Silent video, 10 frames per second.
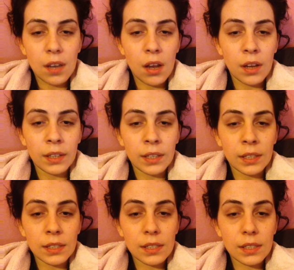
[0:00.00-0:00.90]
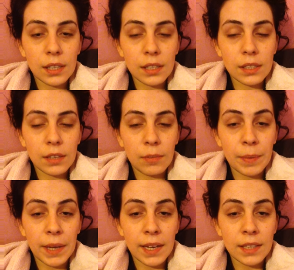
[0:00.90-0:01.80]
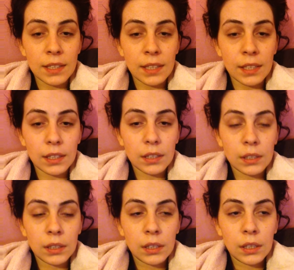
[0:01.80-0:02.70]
are hurting. That's giving me a headache.